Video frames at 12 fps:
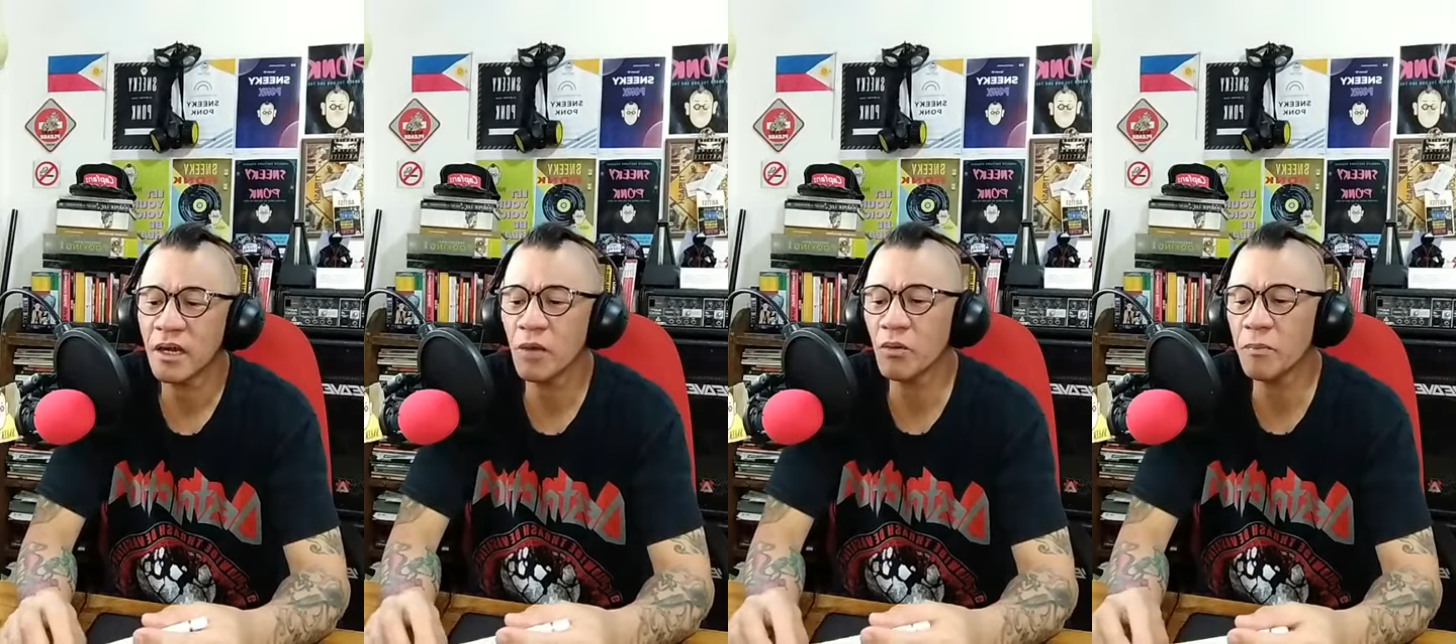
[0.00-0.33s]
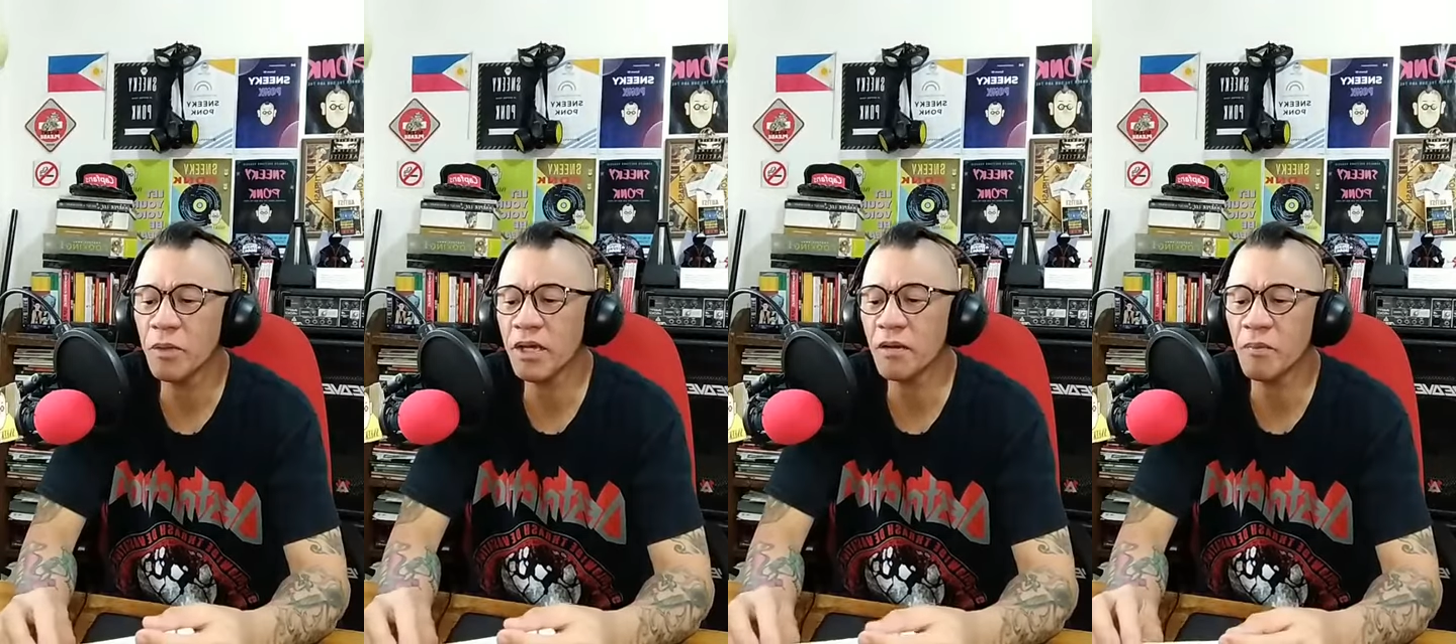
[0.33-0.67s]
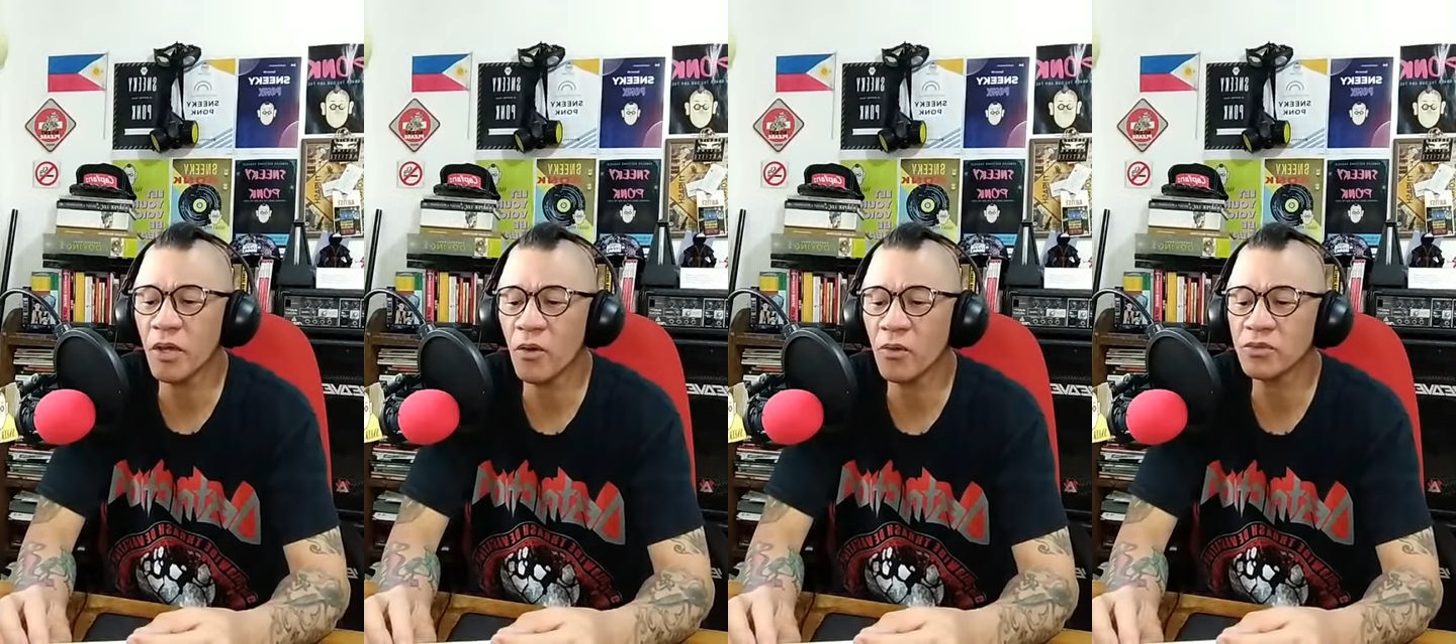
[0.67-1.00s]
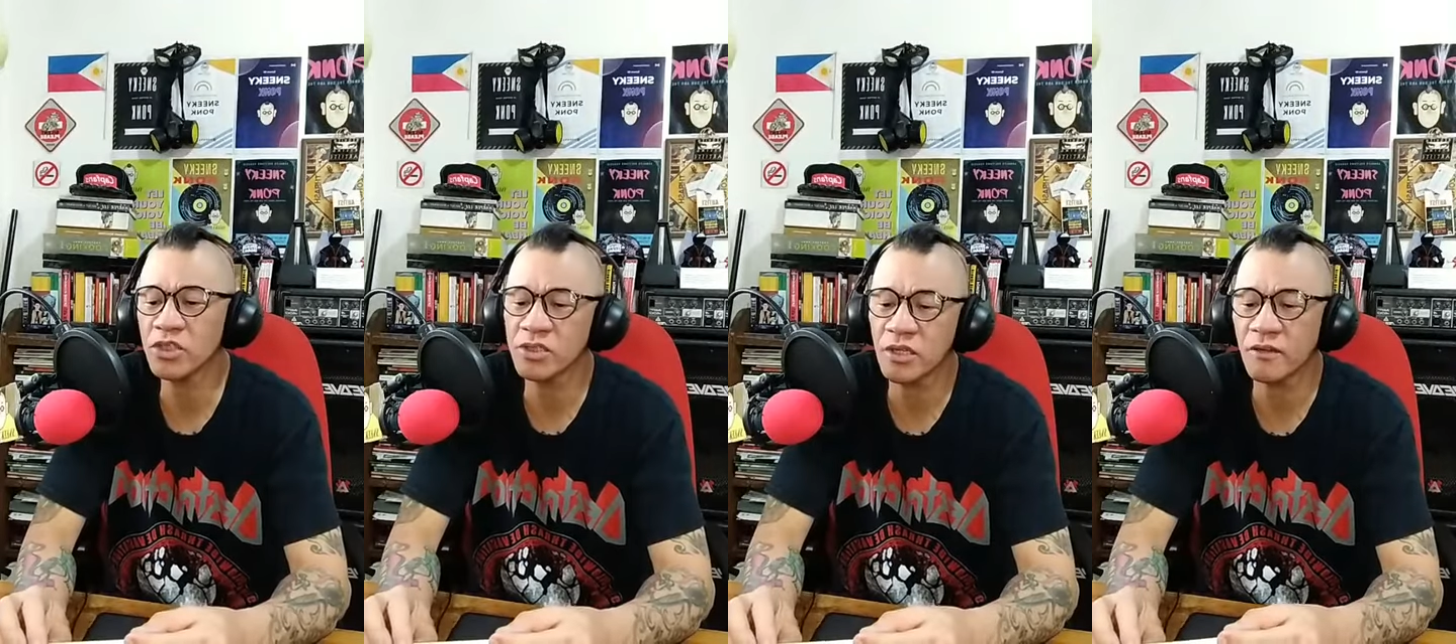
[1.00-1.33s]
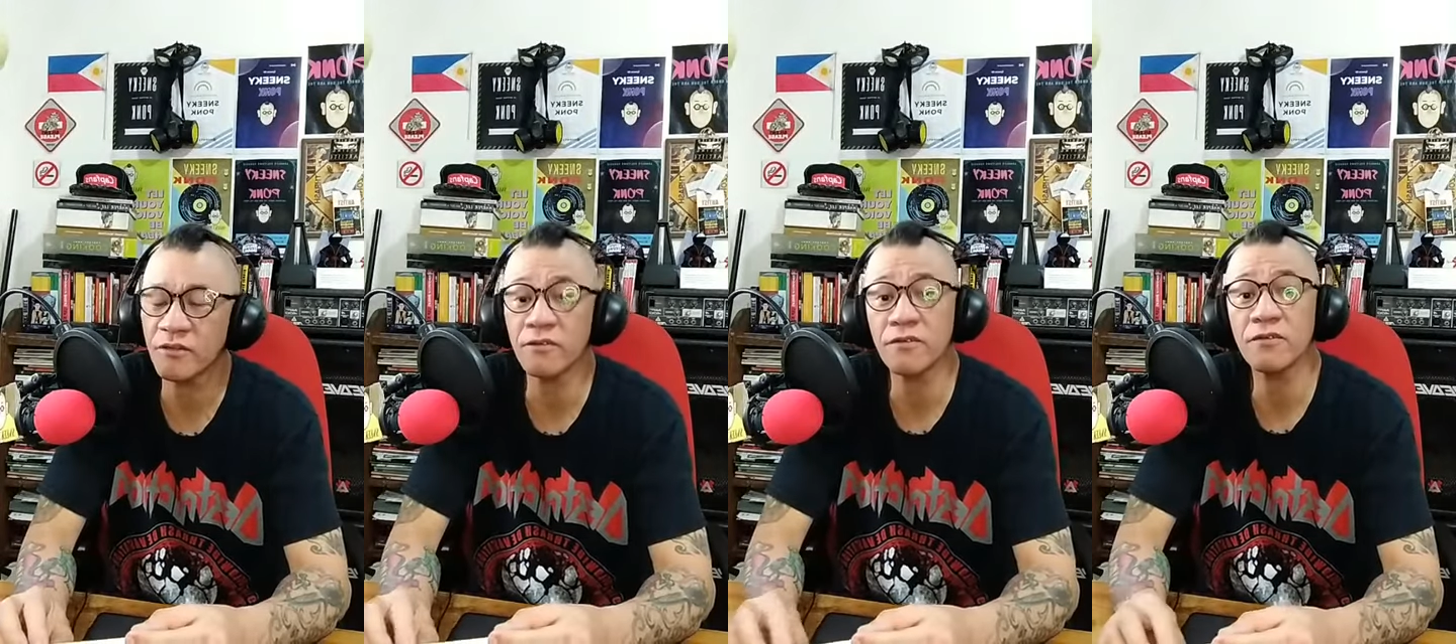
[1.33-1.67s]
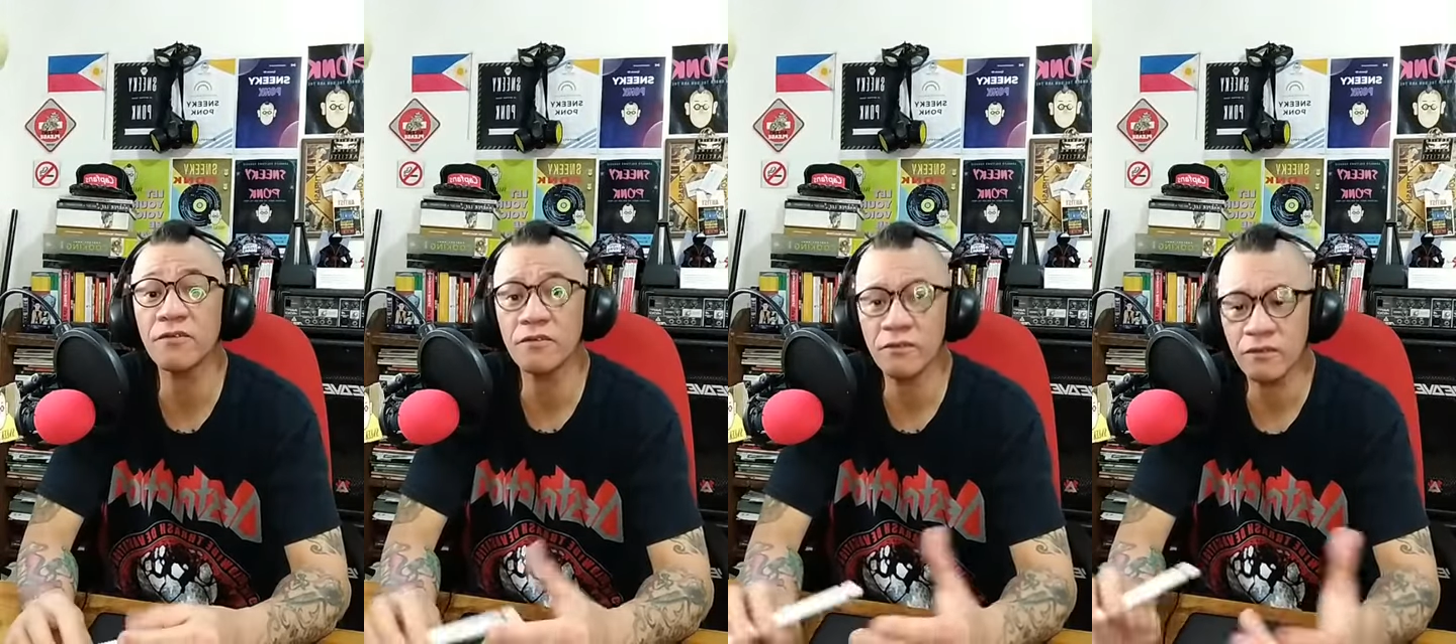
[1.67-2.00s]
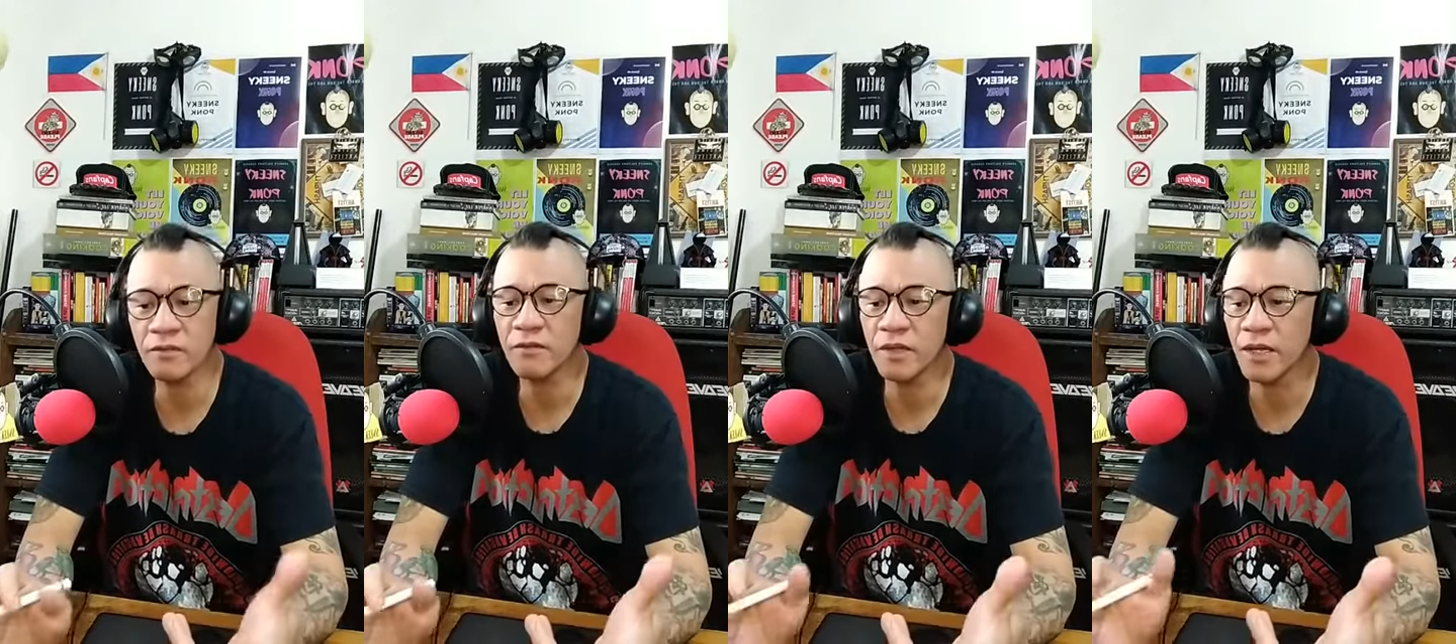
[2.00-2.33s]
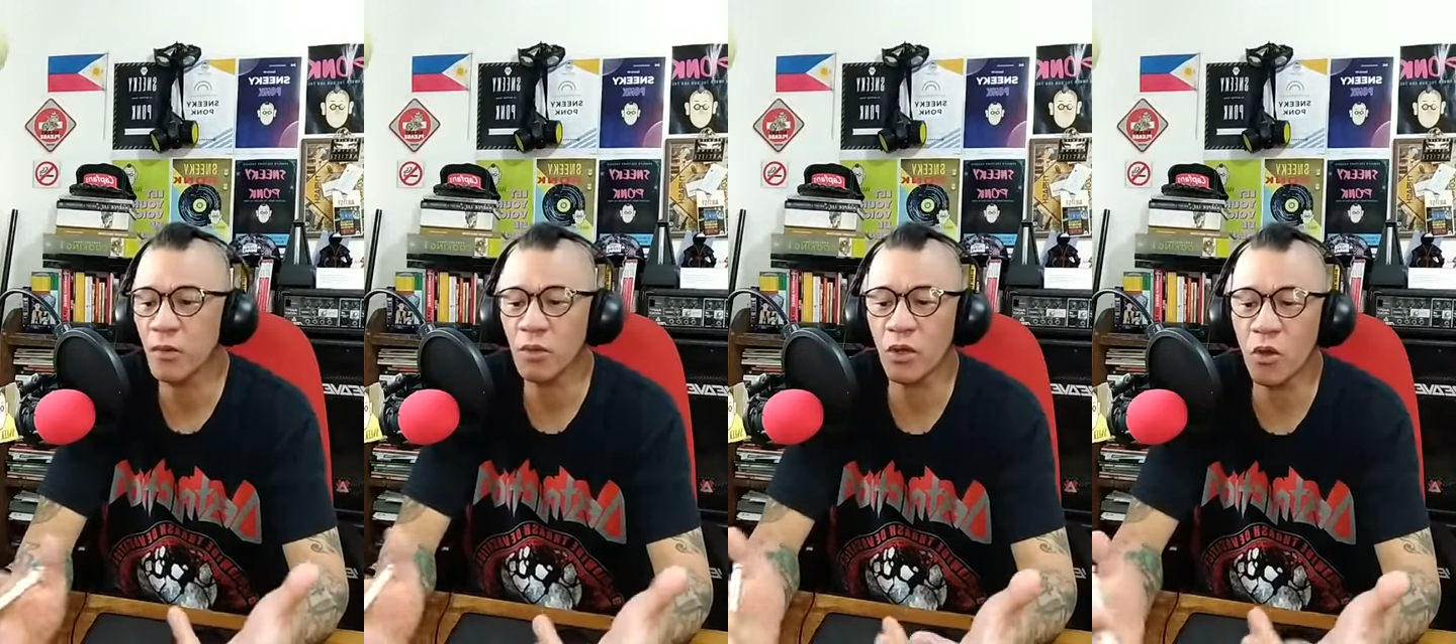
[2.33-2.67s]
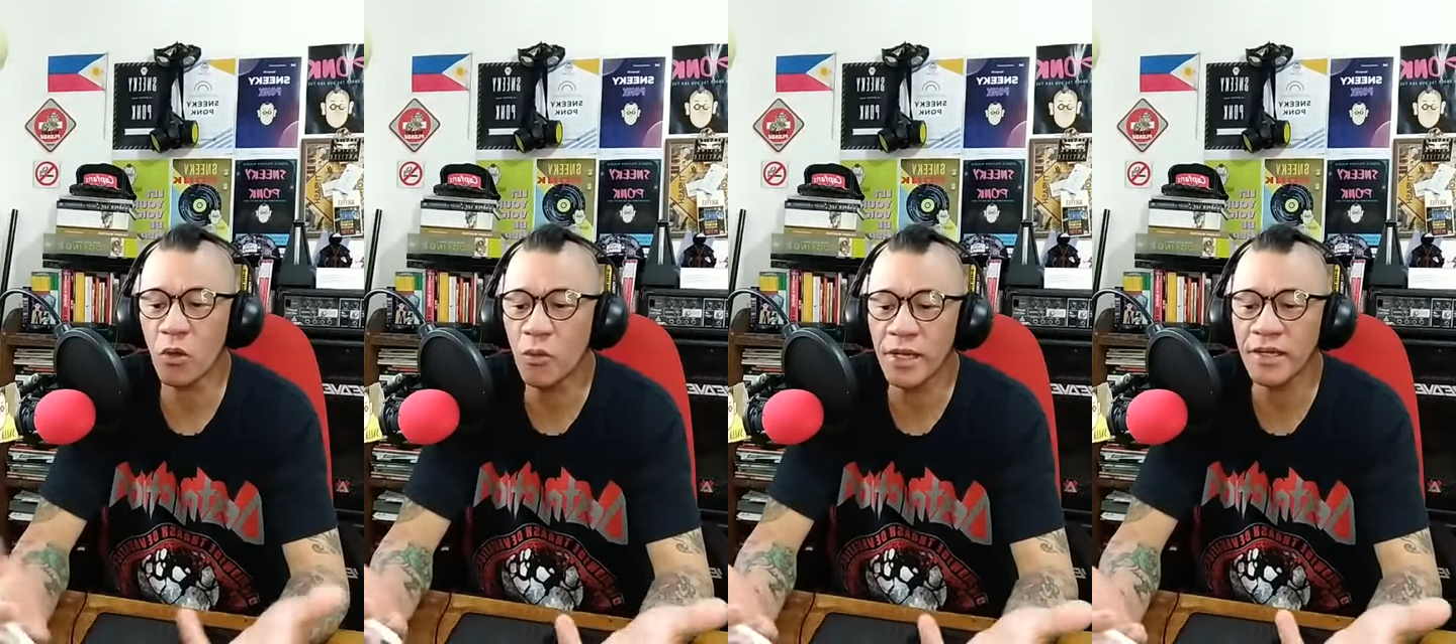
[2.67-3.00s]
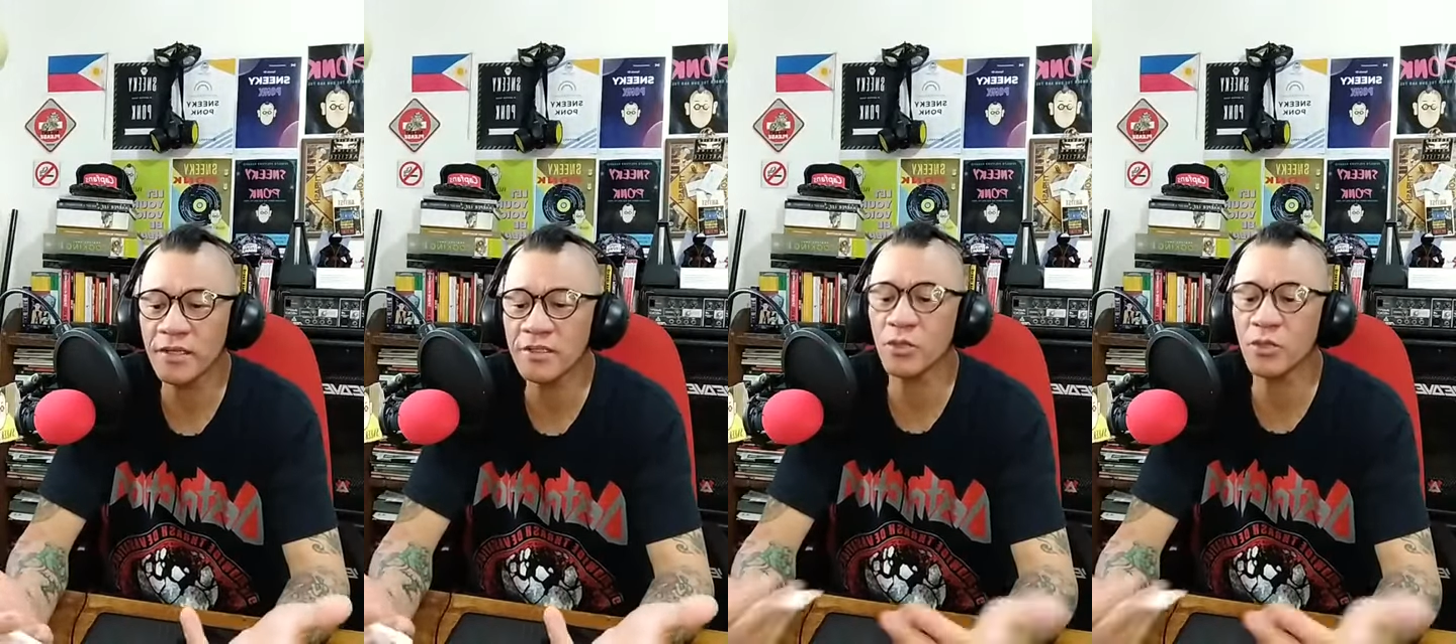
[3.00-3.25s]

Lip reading: I will pick up my own stuff and I will go away."